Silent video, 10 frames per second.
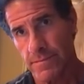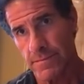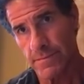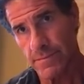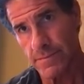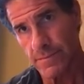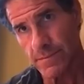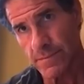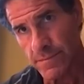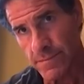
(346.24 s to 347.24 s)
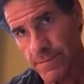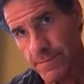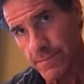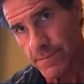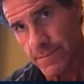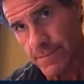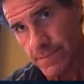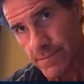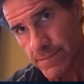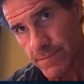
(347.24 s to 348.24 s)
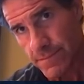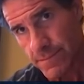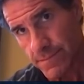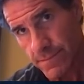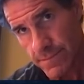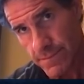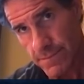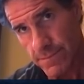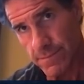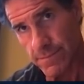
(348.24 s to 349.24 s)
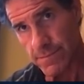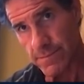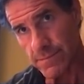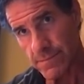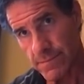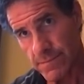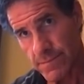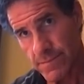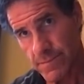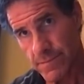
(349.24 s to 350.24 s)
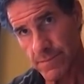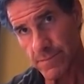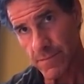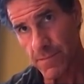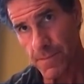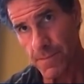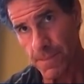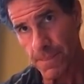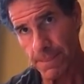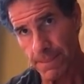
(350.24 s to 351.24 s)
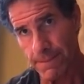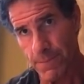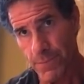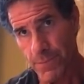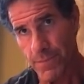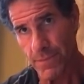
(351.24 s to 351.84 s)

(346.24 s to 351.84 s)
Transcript: (silent)